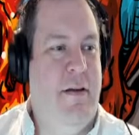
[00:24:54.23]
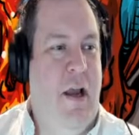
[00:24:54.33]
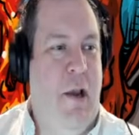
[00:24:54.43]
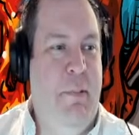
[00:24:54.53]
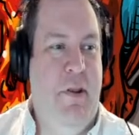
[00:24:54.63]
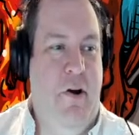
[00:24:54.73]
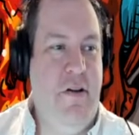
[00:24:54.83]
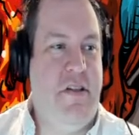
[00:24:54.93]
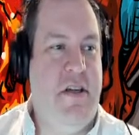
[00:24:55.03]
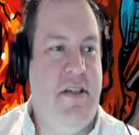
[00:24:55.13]
I mean, there are
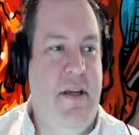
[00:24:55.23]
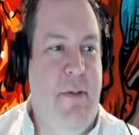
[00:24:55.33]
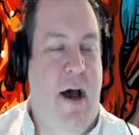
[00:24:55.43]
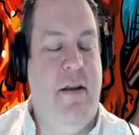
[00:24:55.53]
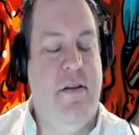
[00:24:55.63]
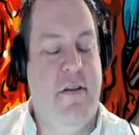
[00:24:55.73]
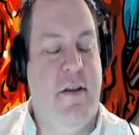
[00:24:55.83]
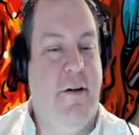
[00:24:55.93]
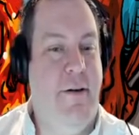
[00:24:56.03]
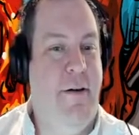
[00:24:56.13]
60 bodies in
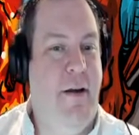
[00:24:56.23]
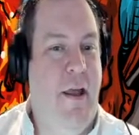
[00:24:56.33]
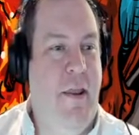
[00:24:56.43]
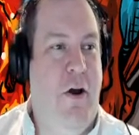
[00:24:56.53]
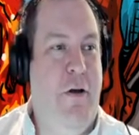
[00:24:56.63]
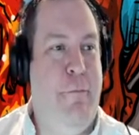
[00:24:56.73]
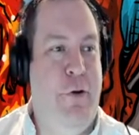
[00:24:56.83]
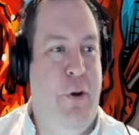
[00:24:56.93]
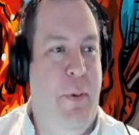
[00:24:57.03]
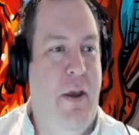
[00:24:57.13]
there, and they all have feel
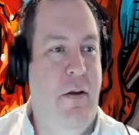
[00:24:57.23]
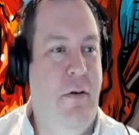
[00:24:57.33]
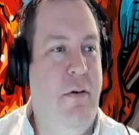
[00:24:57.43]
no pain.